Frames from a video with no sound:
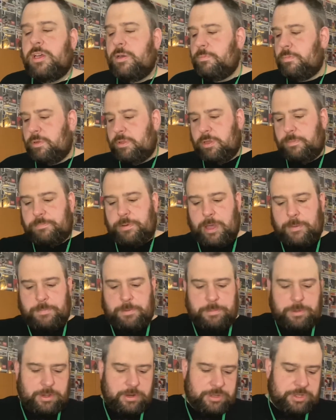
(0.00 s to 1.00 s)
But the pop I'm
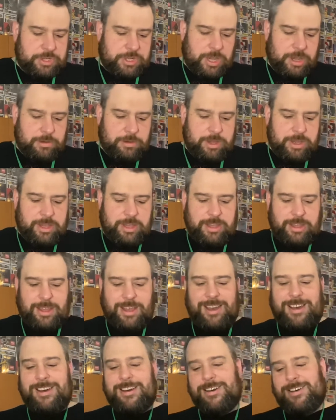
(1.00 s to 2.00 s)
going to show you...
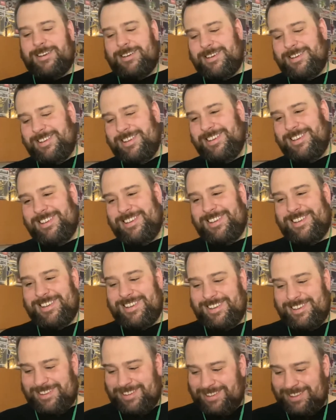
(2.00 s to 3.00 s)

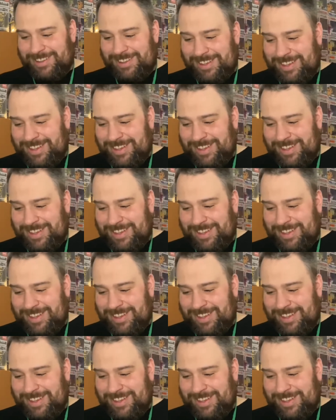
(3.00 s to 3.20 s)
Ah,